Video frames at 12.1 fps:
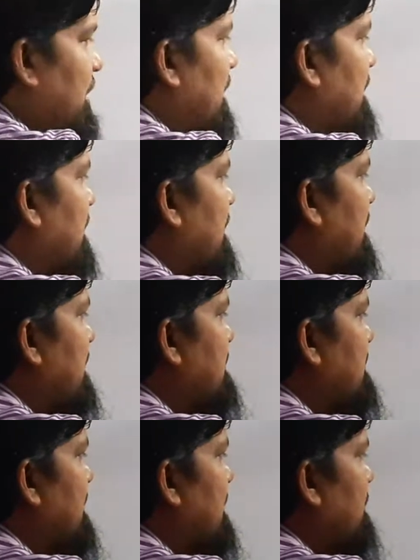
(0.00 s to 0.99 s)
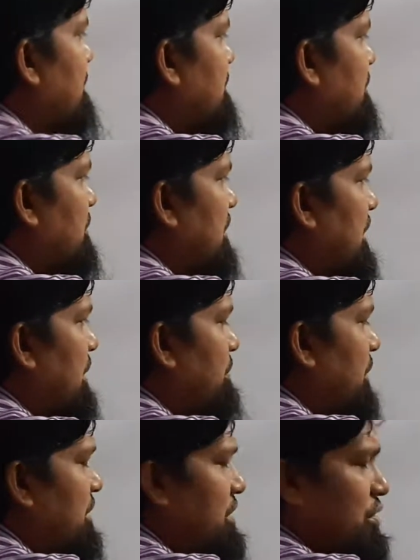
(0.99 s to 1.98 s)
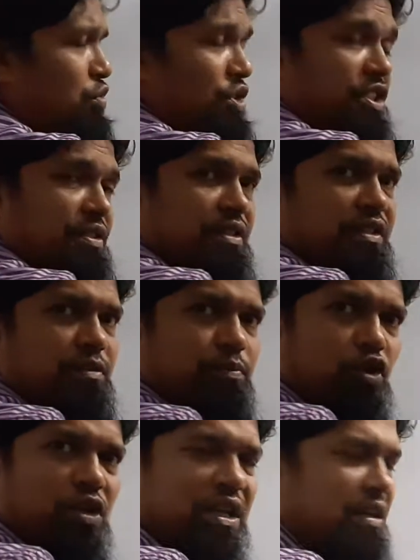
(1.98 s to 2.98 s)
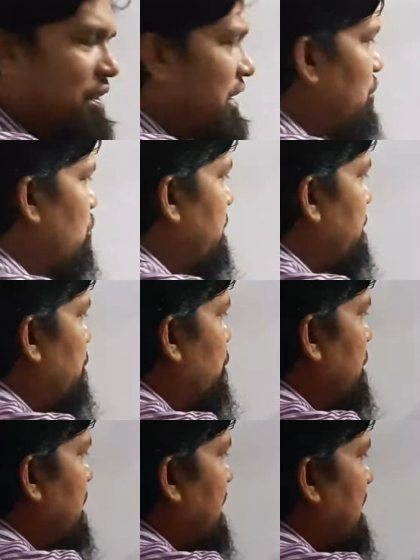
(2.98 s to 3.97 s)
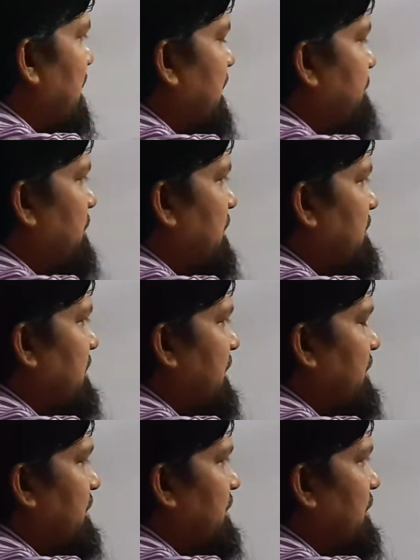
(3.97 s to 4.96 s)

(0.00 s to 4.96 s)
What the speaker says: And the number which is smaller, that will be put at the left hand side.